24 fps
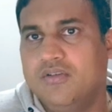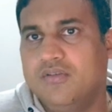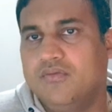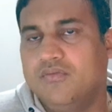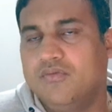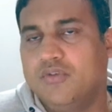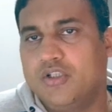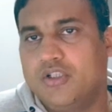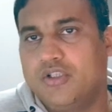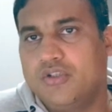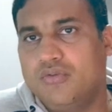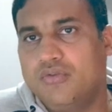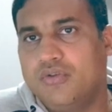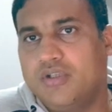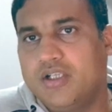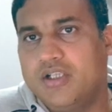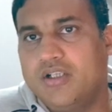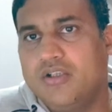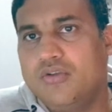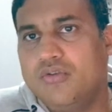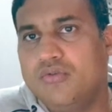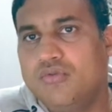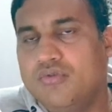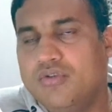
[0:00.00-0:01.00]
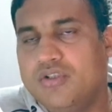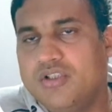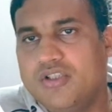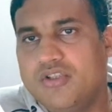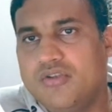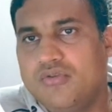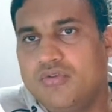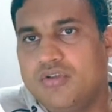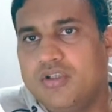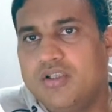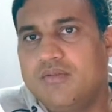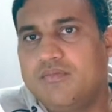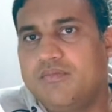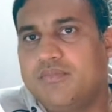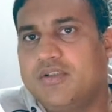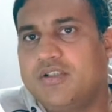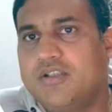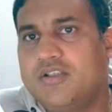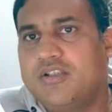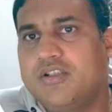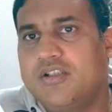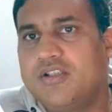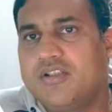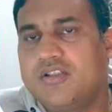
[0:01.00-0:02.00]
What you can do is you can
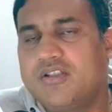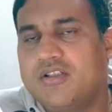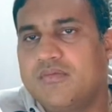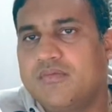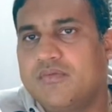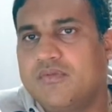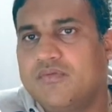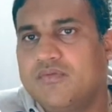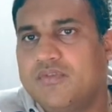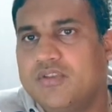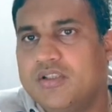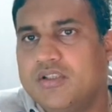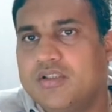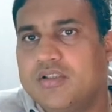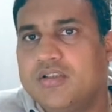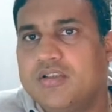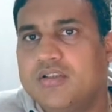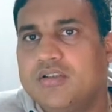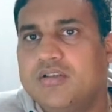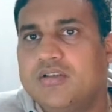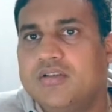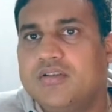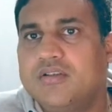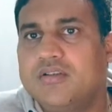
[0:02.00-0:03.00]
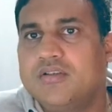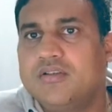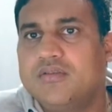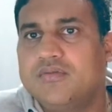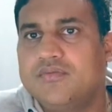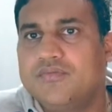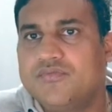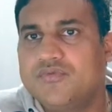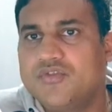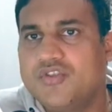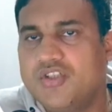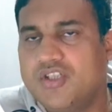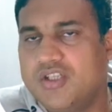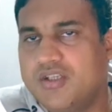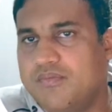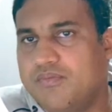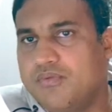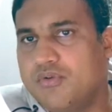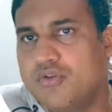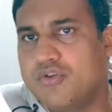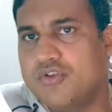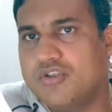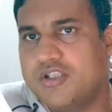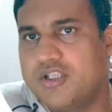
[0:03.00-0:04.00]
purchase some of the
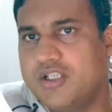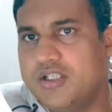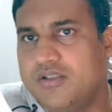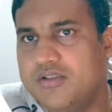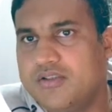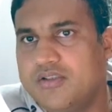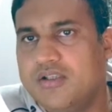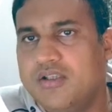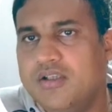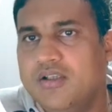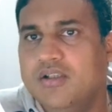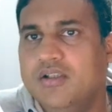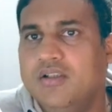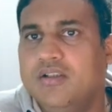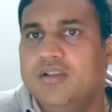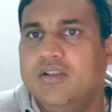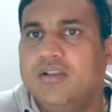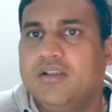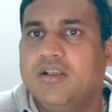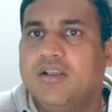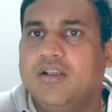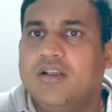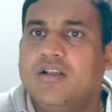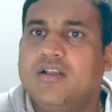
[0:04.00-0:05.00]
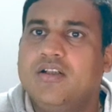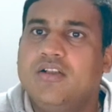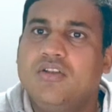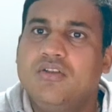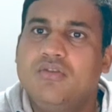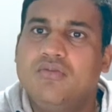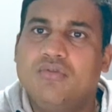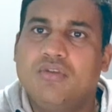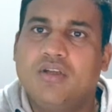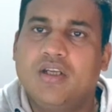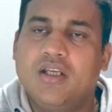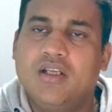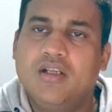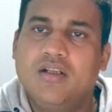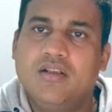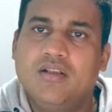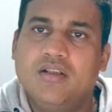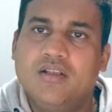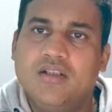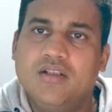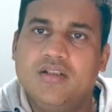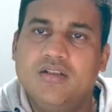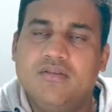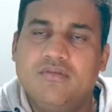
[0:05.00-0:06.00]
cheap hostings, and you
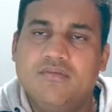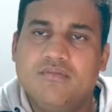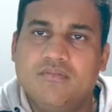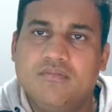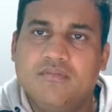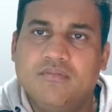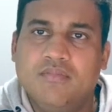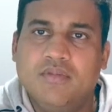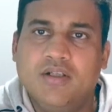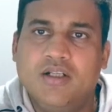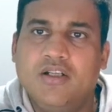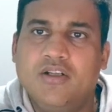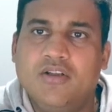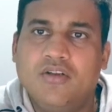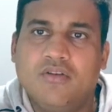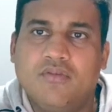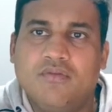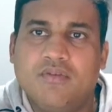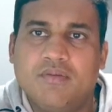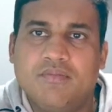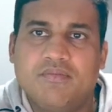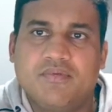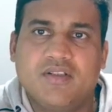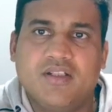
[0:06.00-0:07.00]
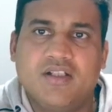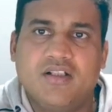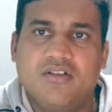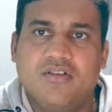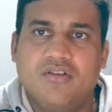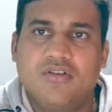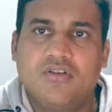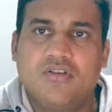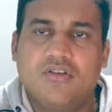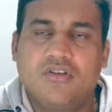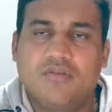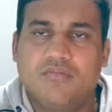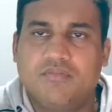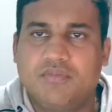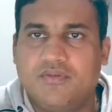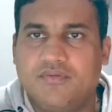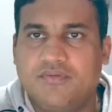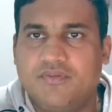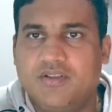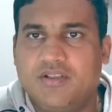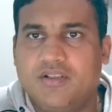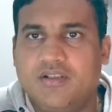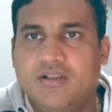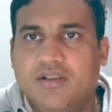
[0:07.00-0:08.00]
can then build your website on top
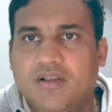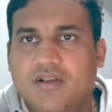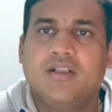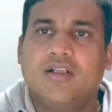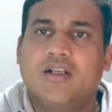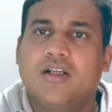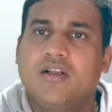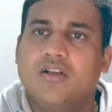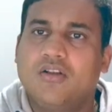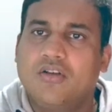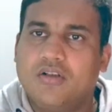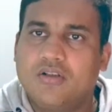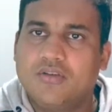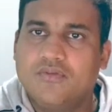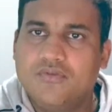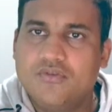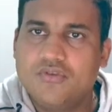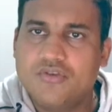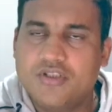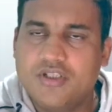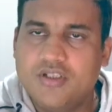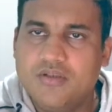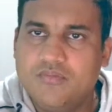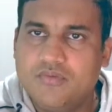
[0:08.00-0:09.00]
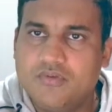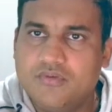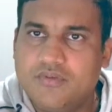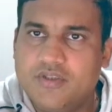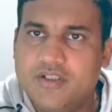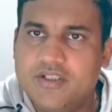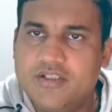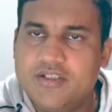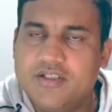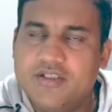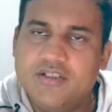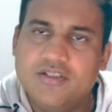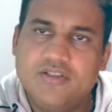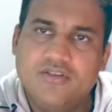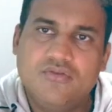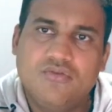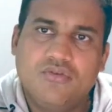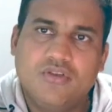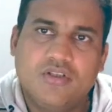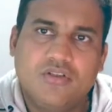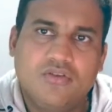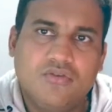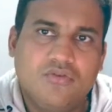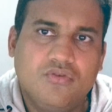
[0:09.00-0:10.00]
of it. There are a lot of hosting providers.
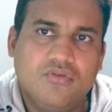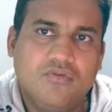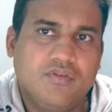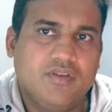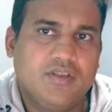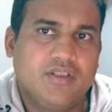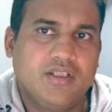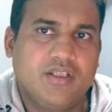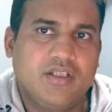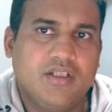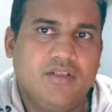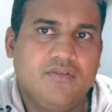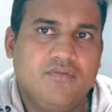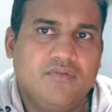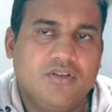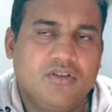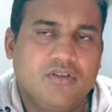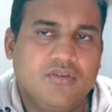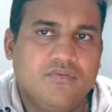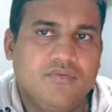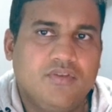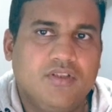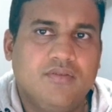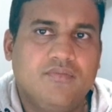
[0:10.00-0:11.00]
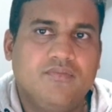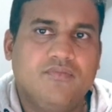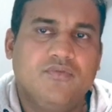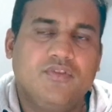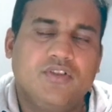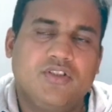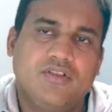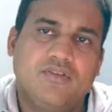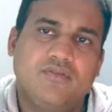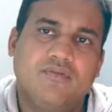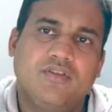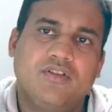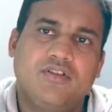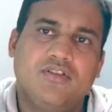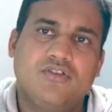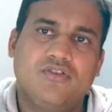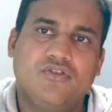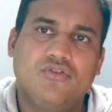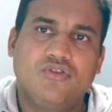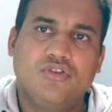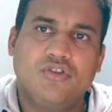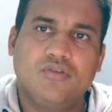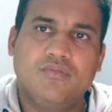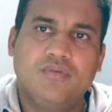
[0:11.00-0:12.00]
You can go with any one of them, whichever
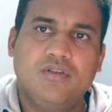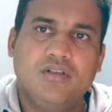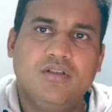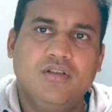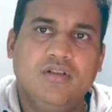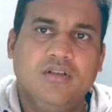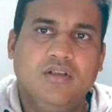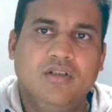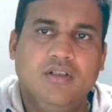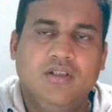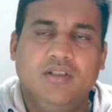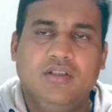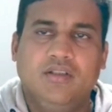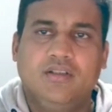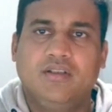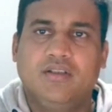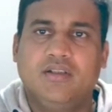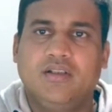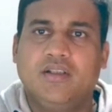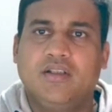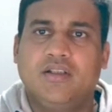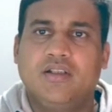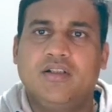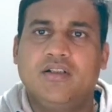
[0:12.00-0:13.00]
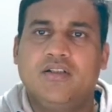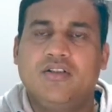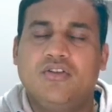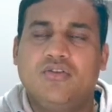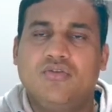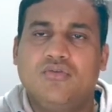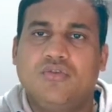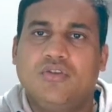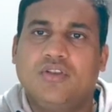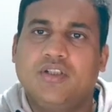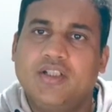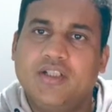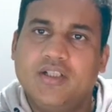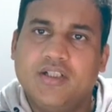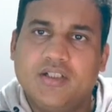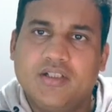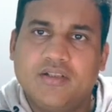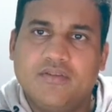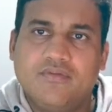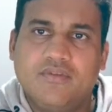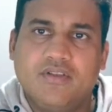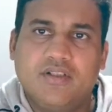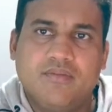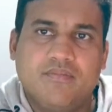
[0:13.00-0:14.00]
is suitable. And to
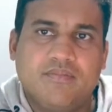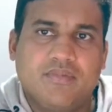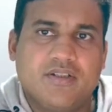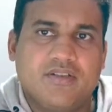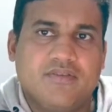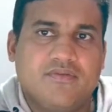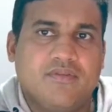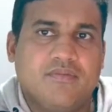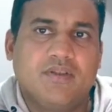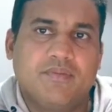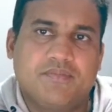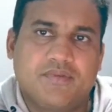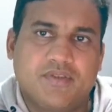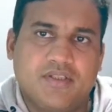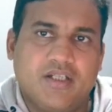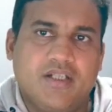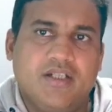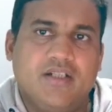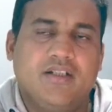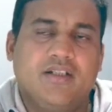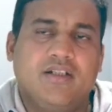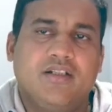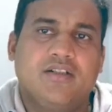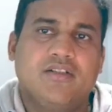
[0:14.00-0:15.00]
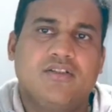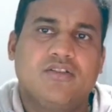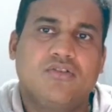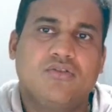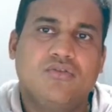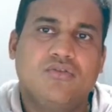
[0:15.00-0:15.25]
create a WordPress website, it is